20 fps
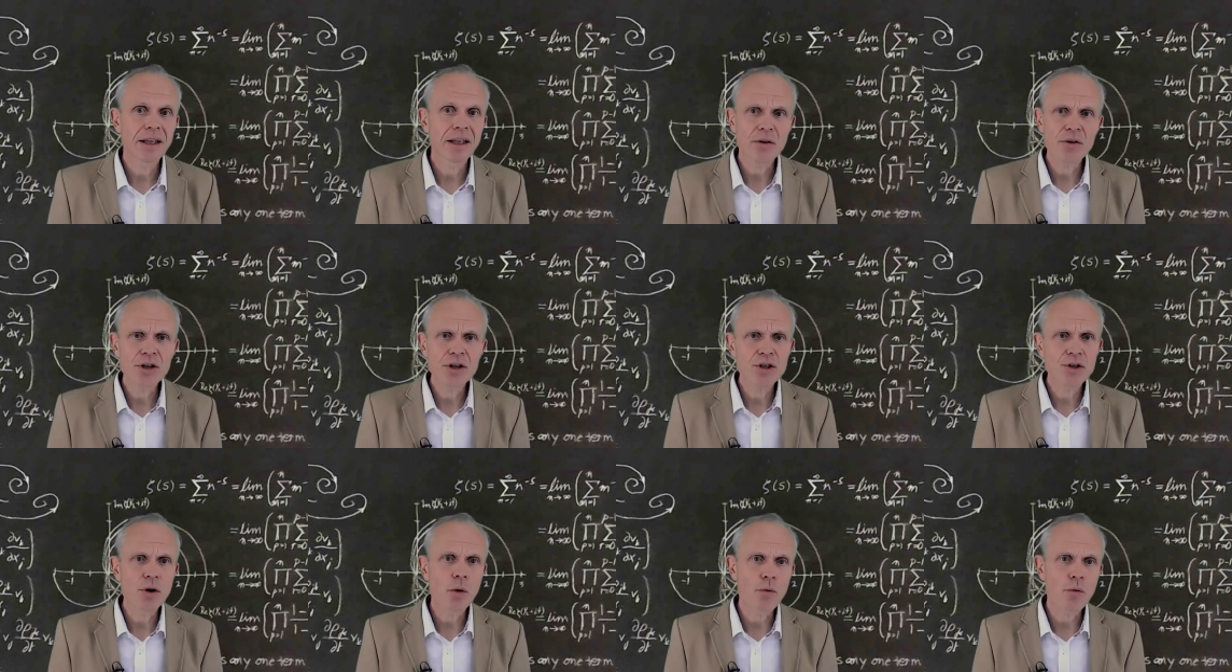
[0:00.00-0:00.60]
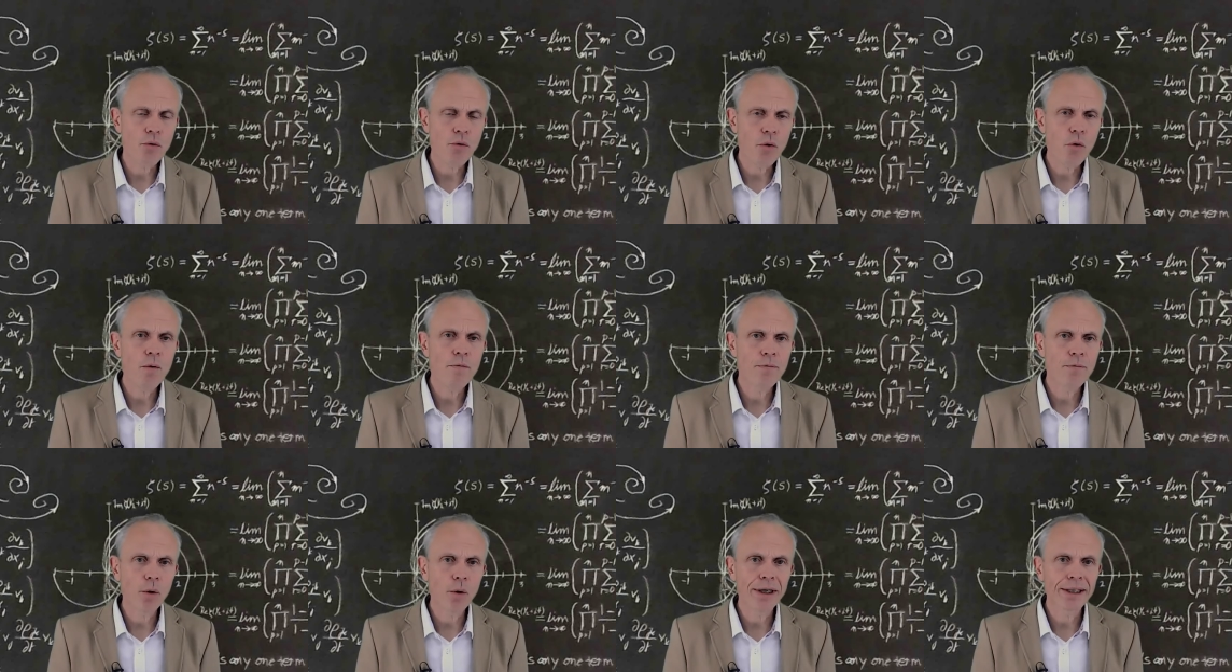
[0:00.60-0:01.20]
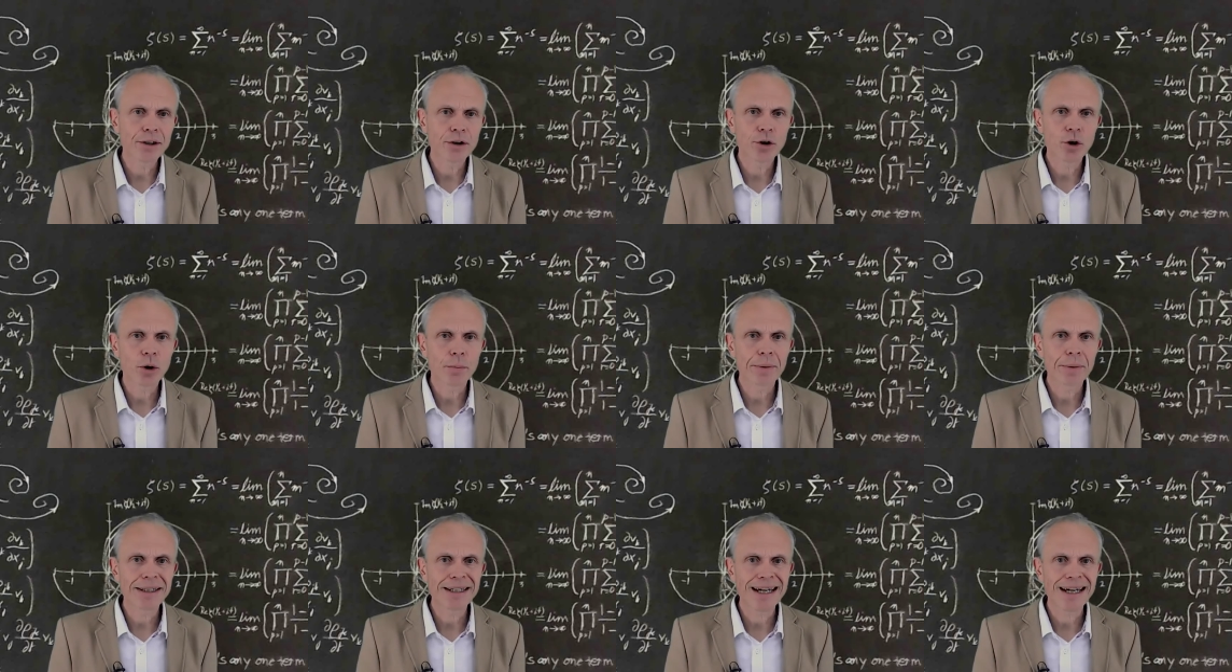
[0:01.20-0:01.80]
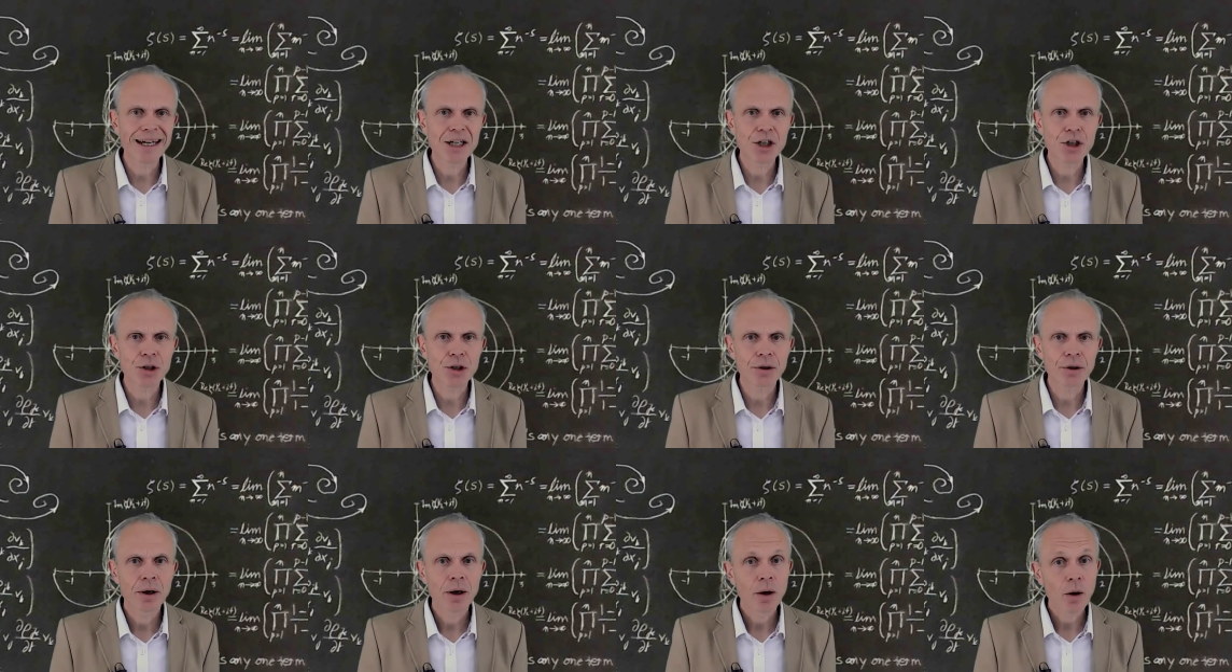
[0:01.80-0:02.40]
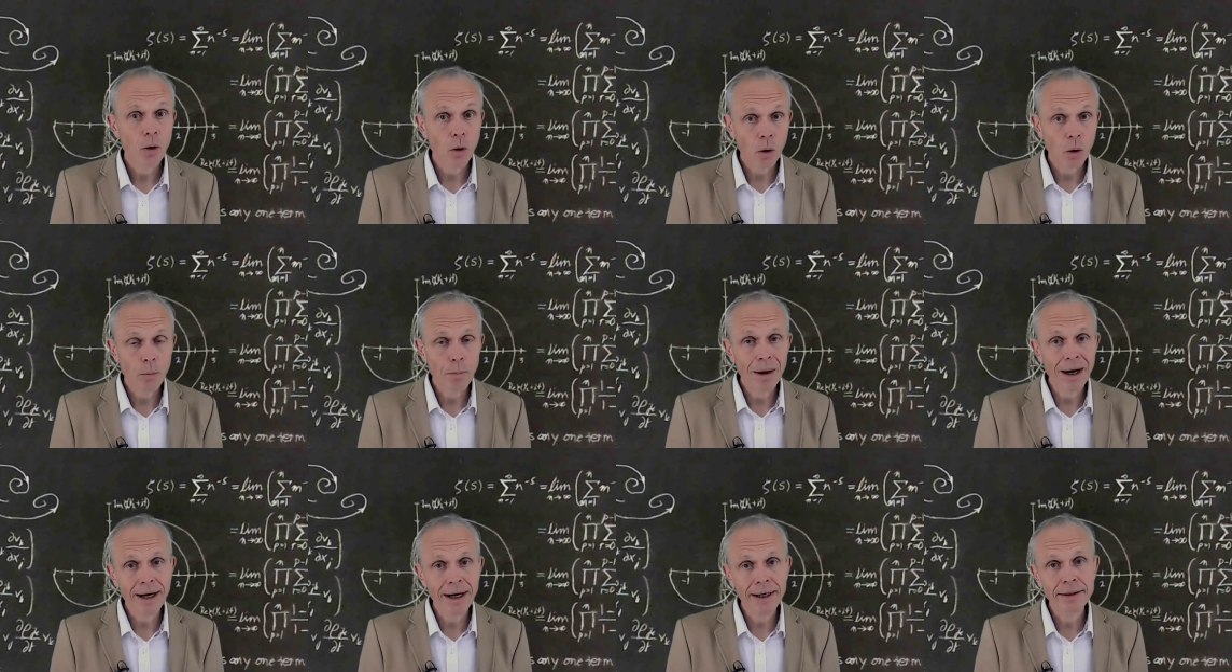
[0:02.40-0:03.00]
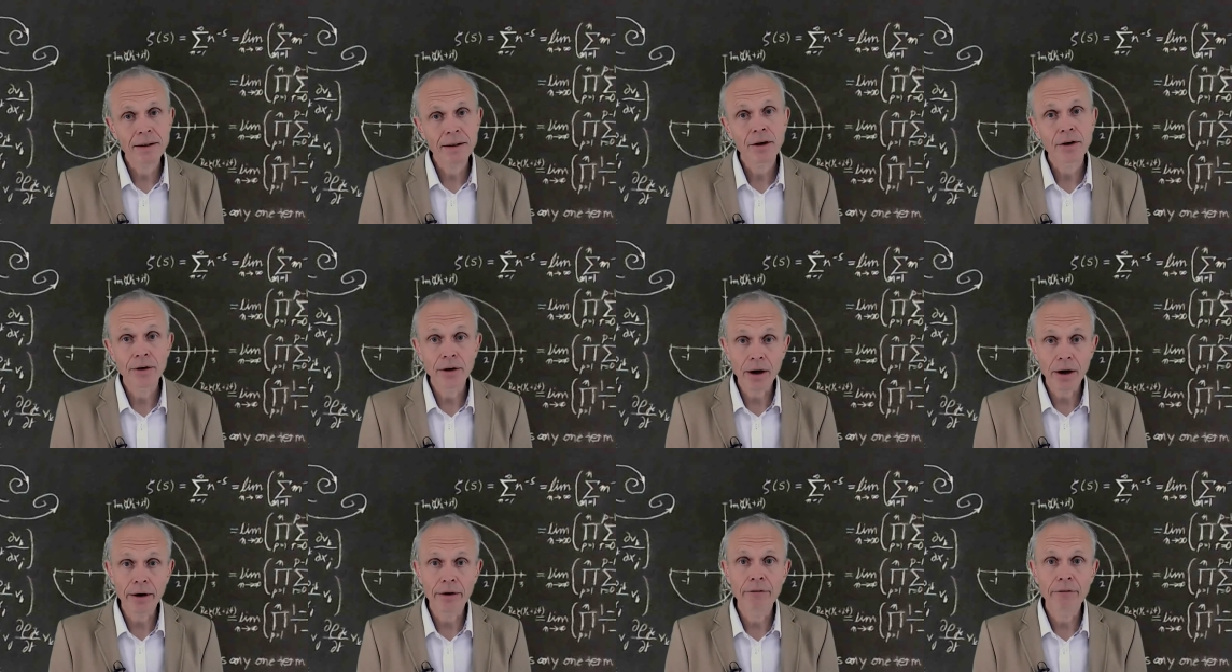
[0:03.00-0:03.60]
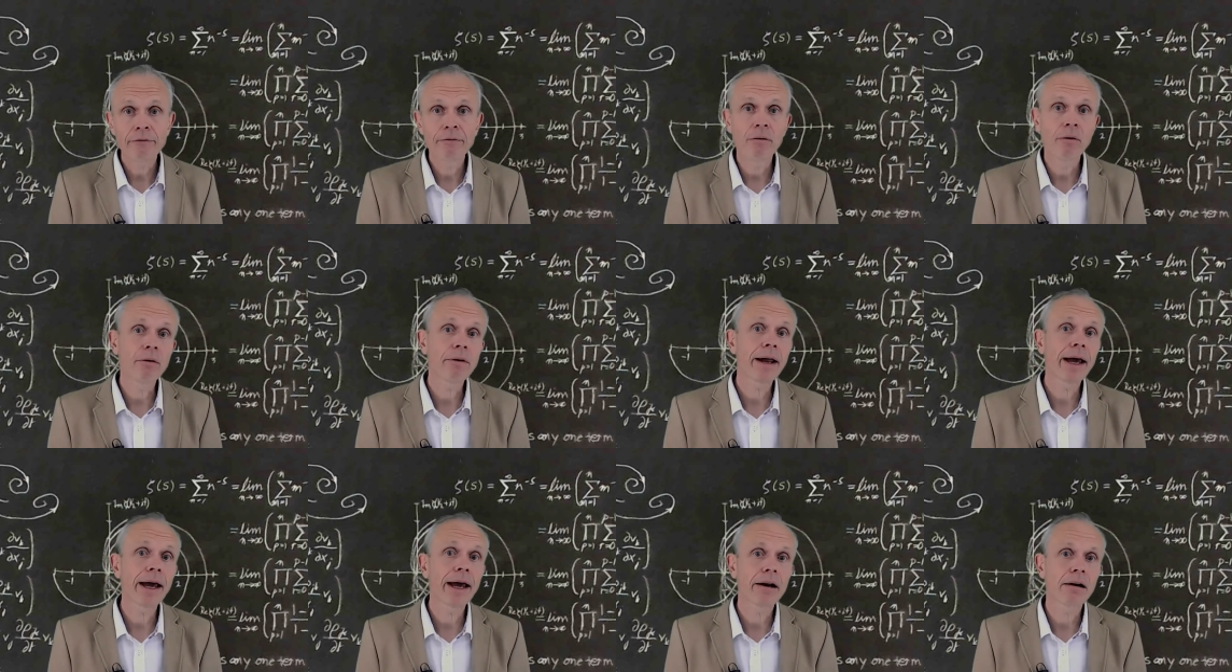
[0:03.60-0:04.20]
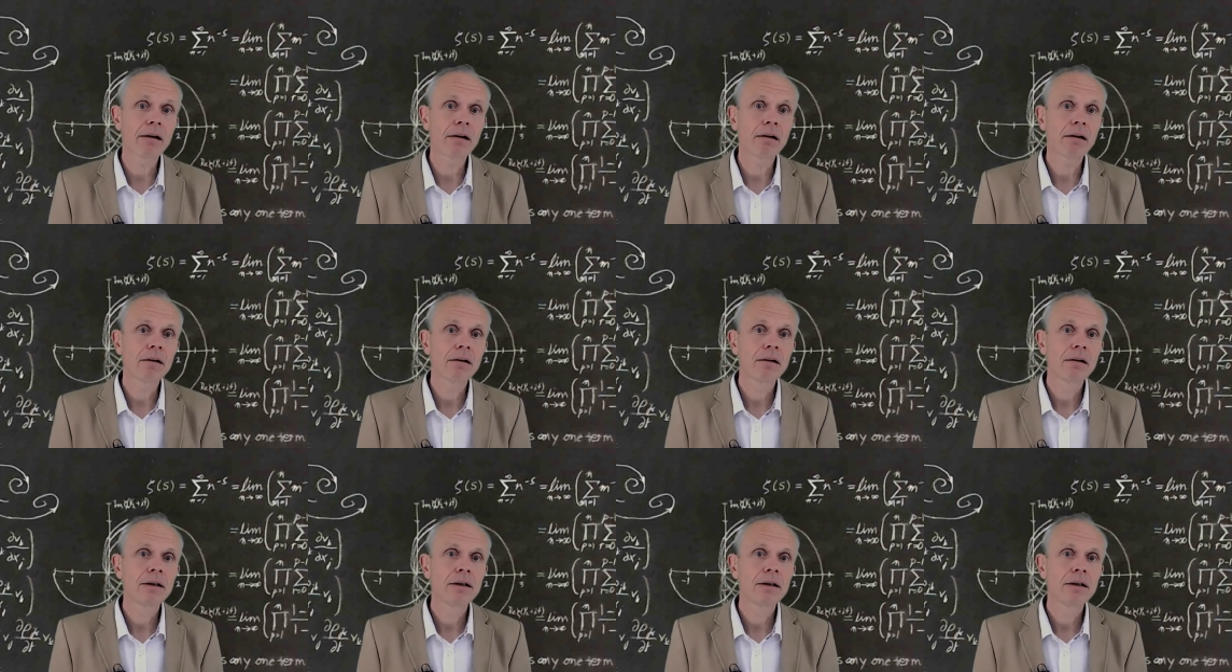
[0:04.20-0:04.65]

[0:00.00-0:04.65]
there is no room for interpretation, albeit none for error.